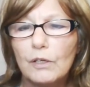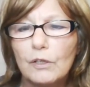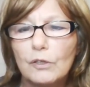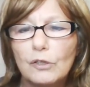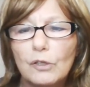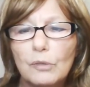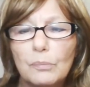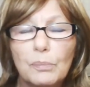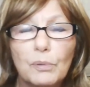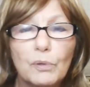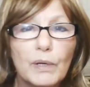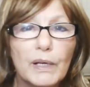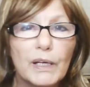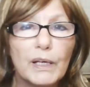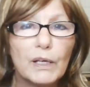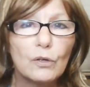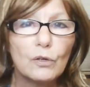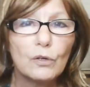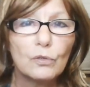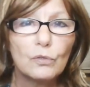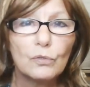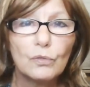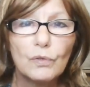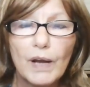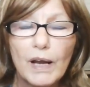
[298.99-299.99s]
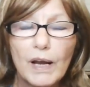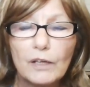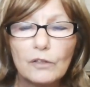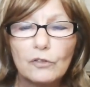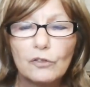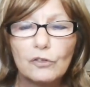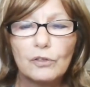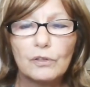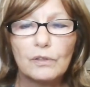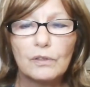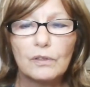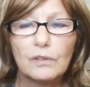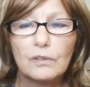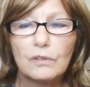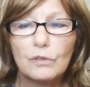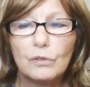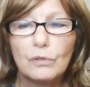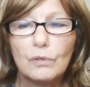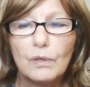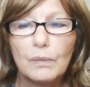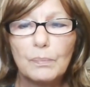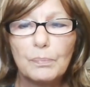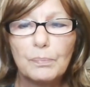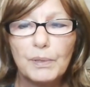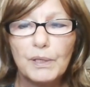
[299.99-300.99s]
to bring correction
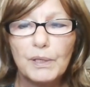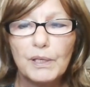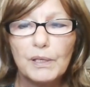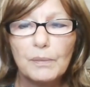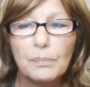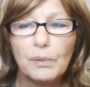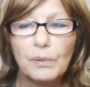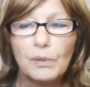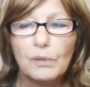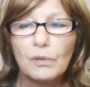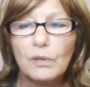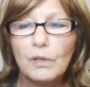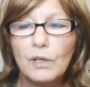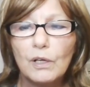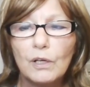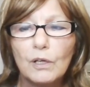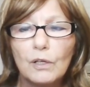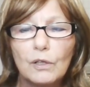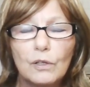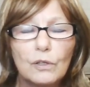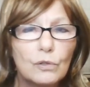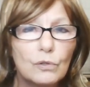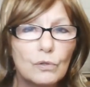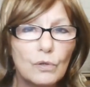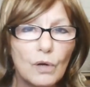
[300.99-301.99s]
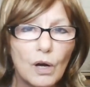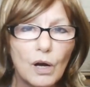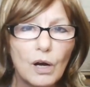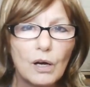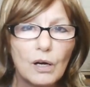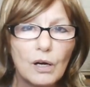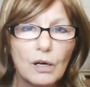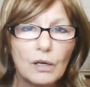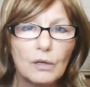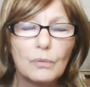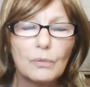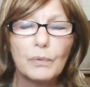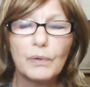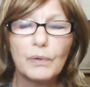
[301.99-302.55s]
to a people who are